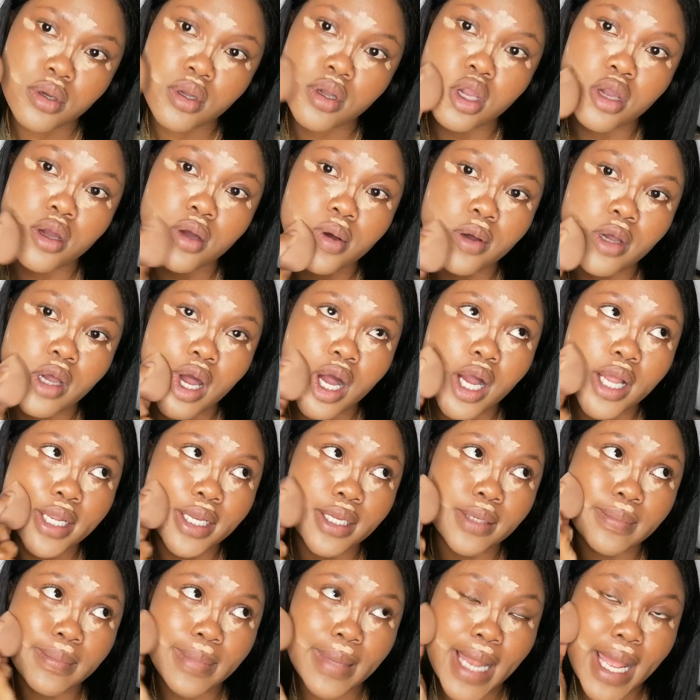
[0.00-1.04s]
go on
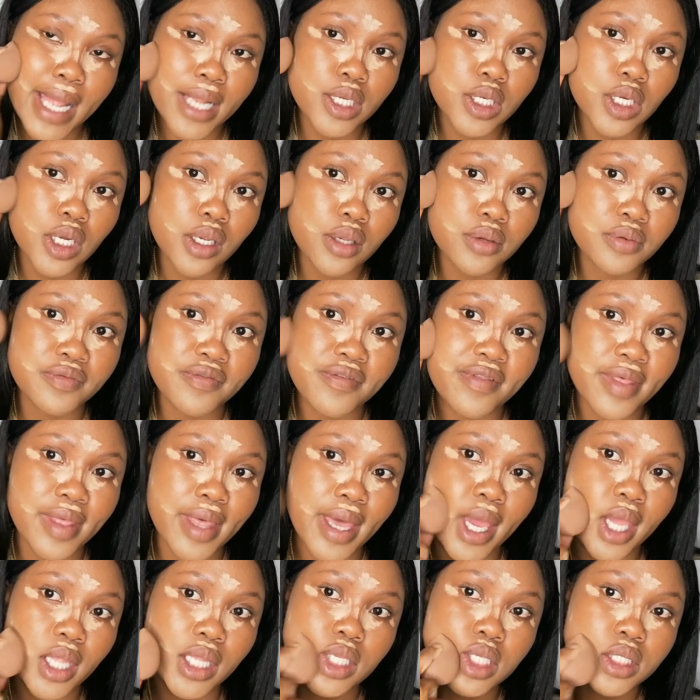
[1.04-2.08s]
and blend all of
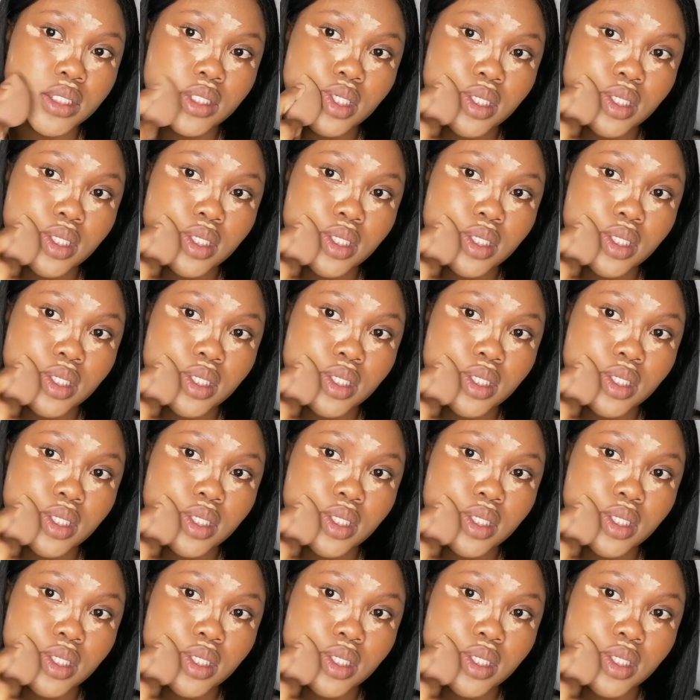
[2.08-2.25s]
that.